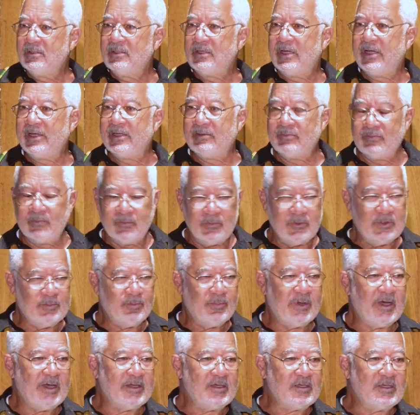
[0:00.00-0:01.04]
I
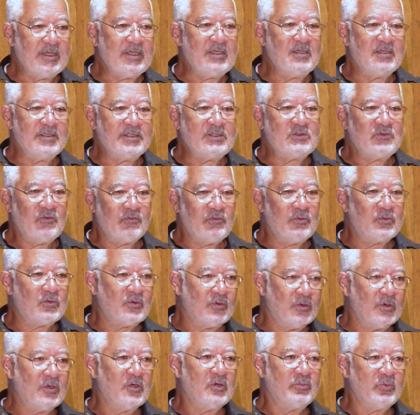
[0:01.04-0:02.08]
bought Neely's
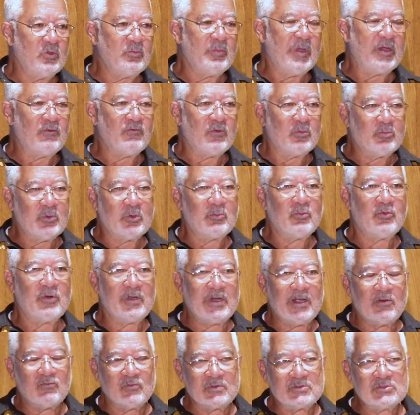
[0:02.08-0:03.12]
Funeral Home, you may remember, and
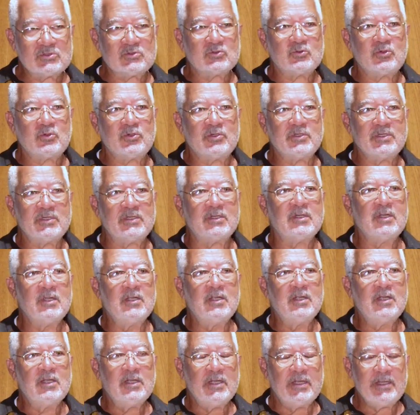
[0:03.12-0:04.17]
I restored it,
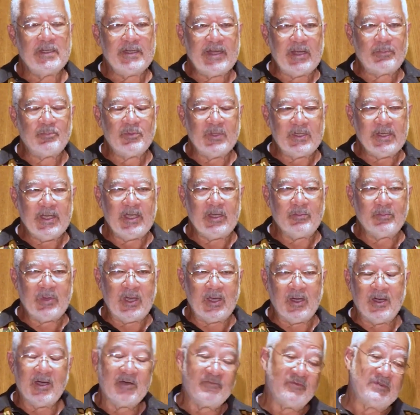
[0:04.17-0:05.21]
and that became my
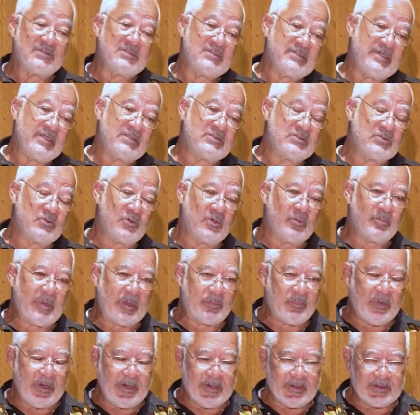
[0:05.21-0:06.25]
office next door to my
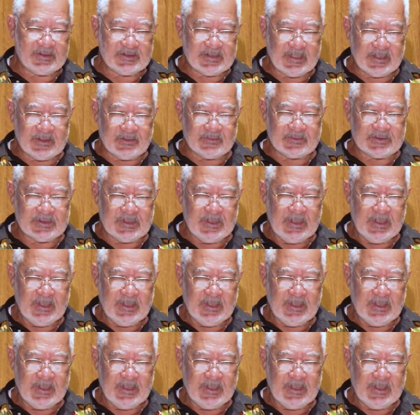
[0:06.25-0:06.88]
parents' house.